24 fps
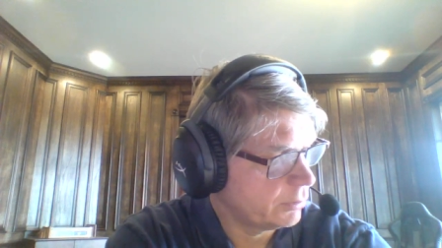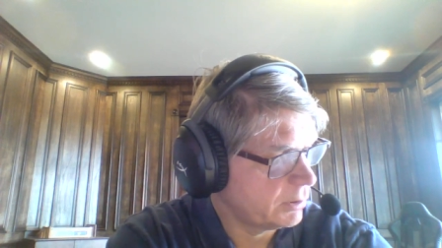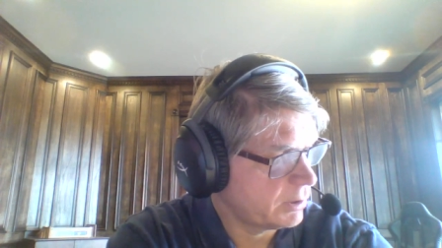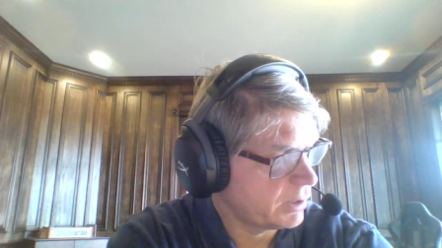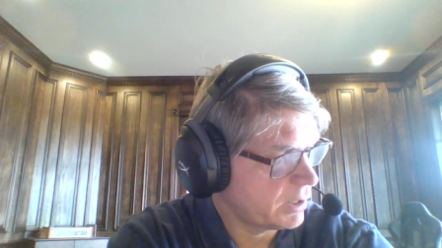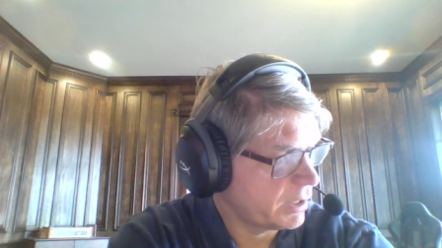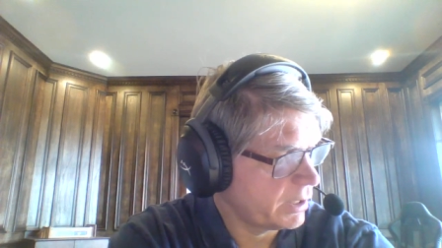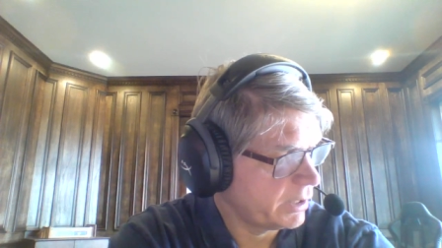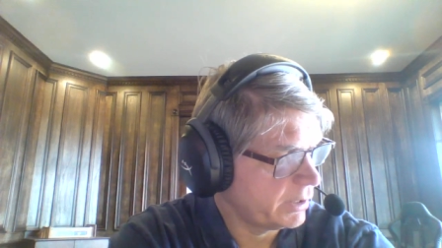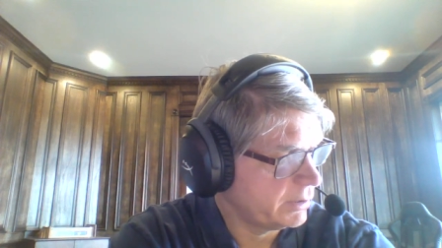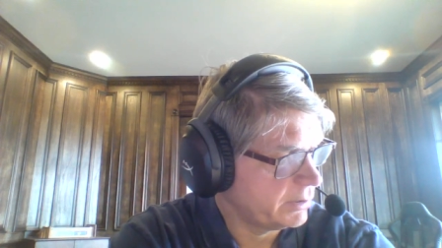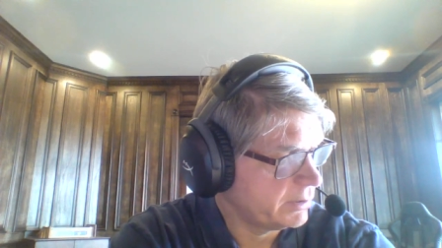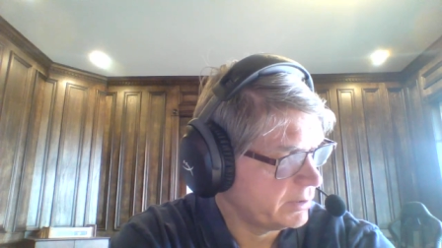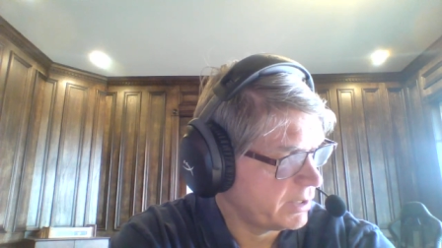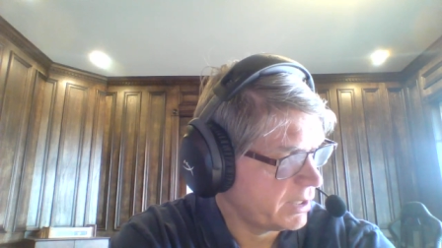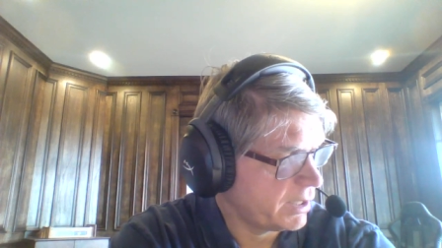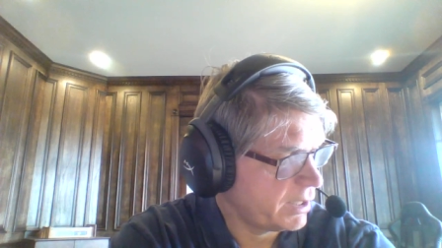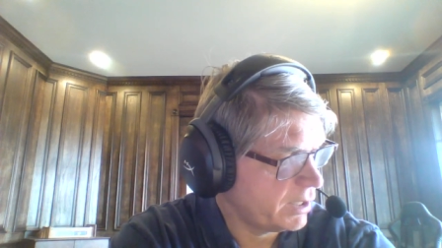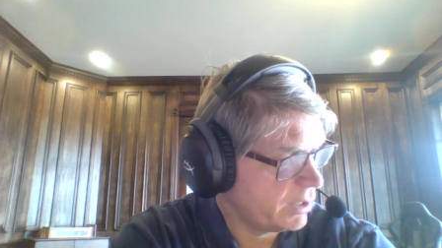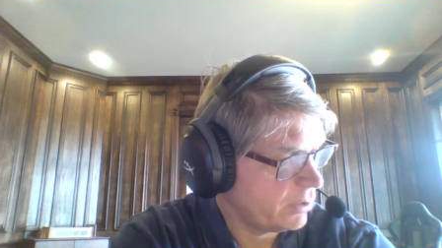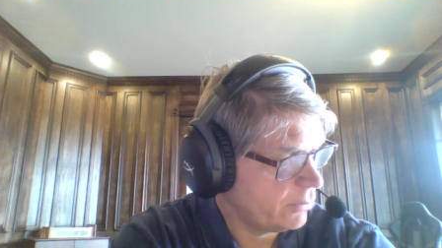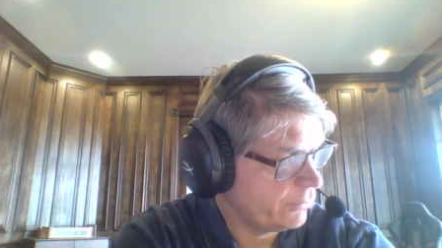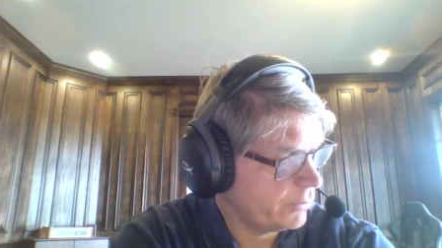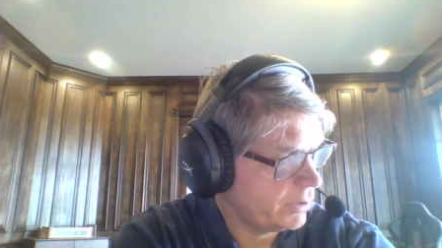lying
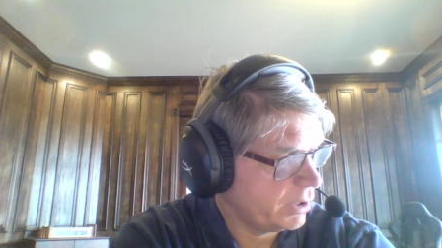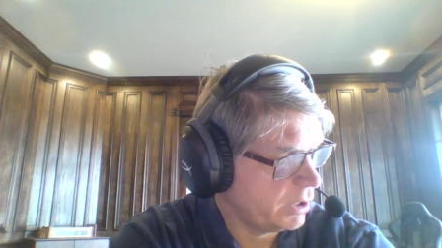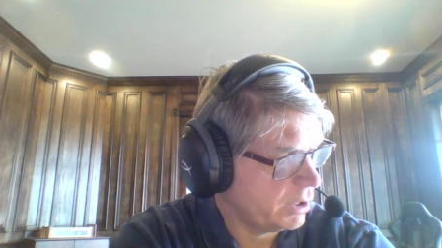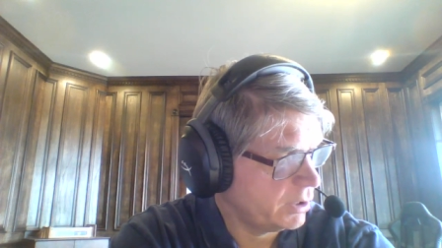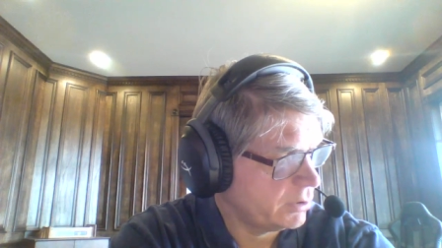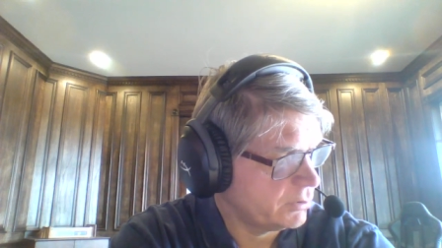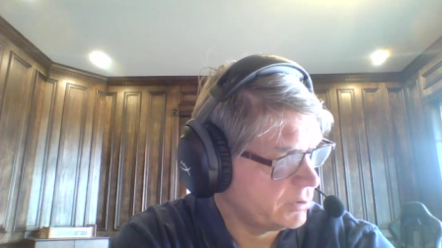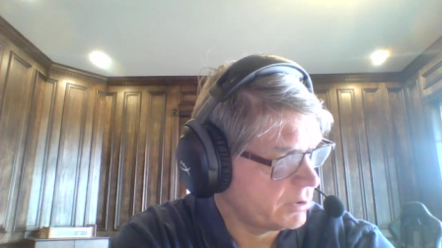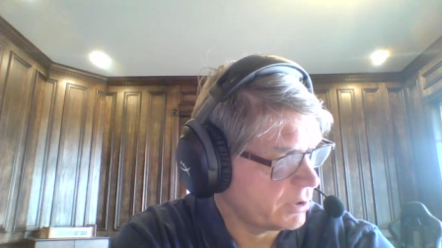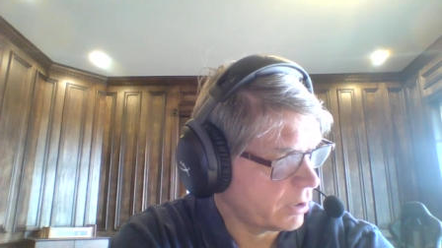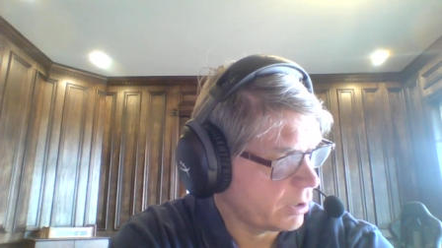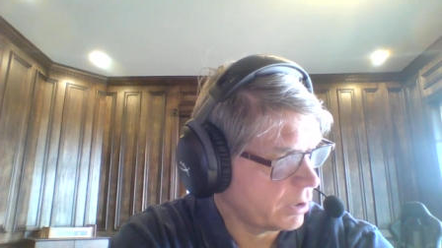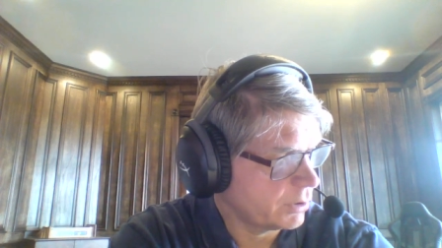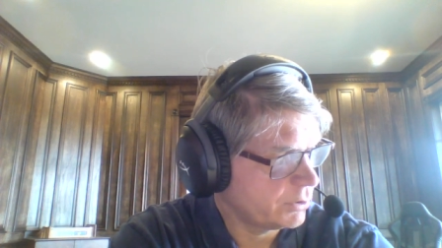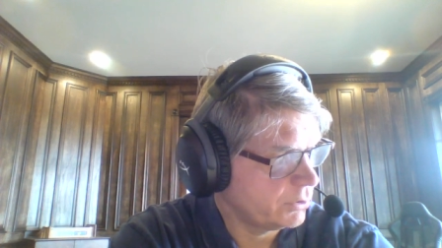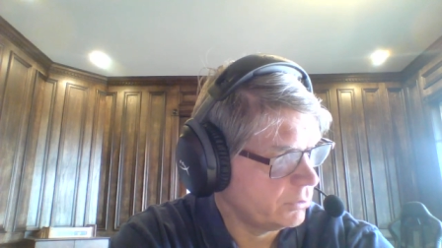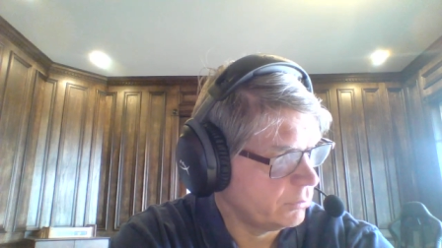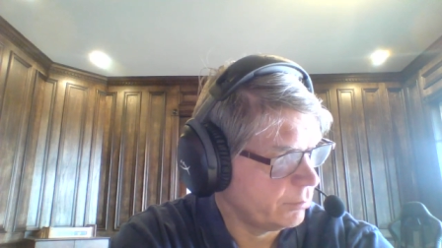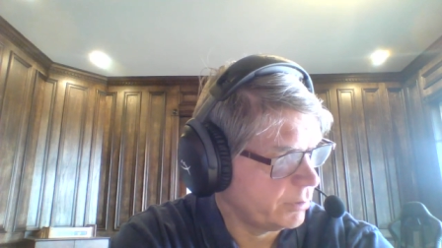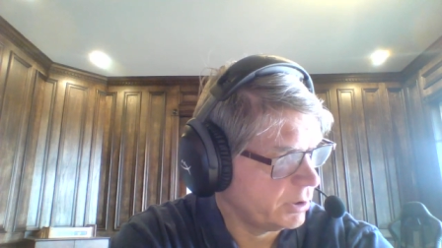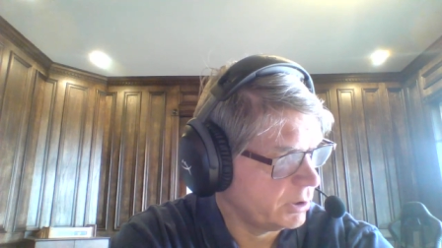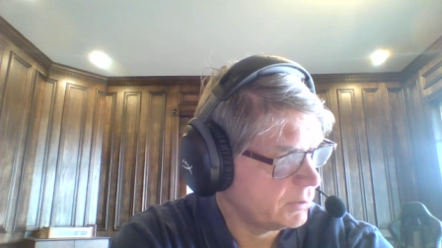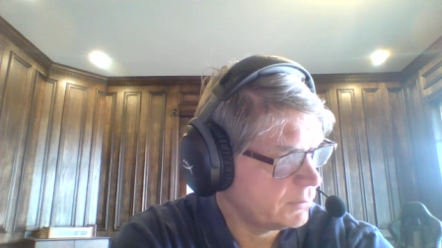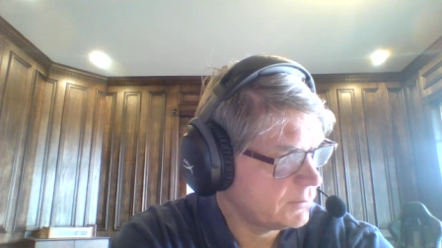down and
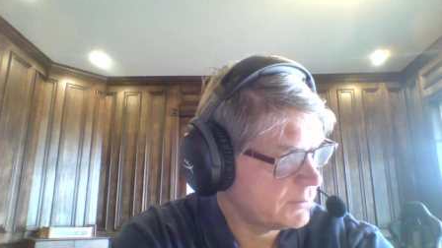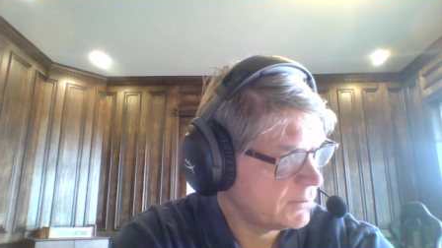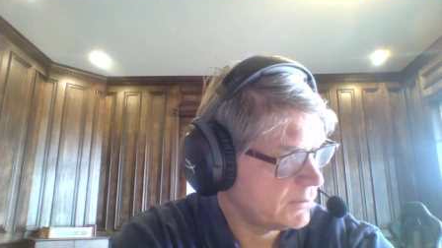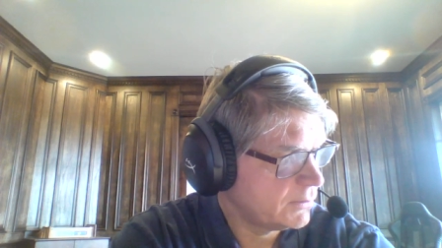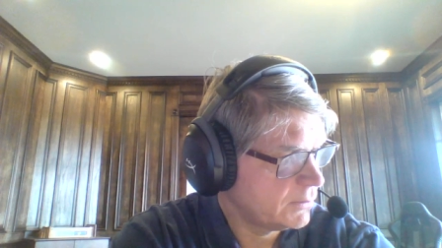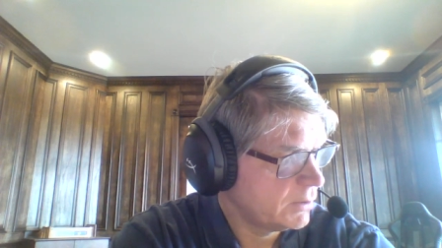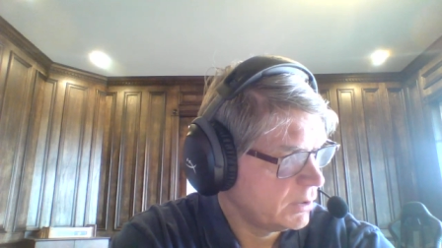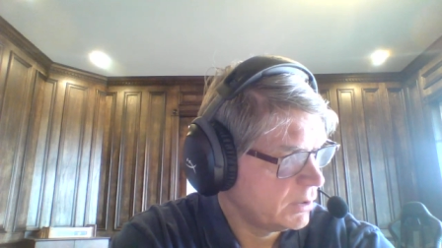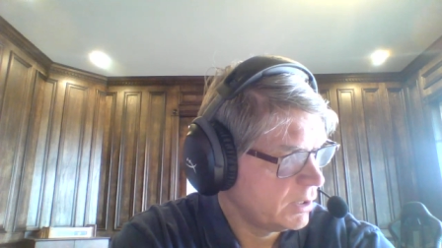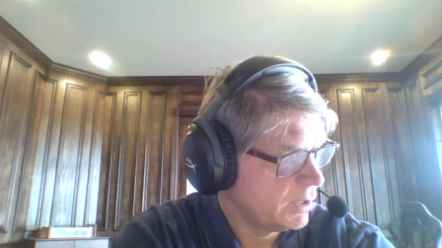document.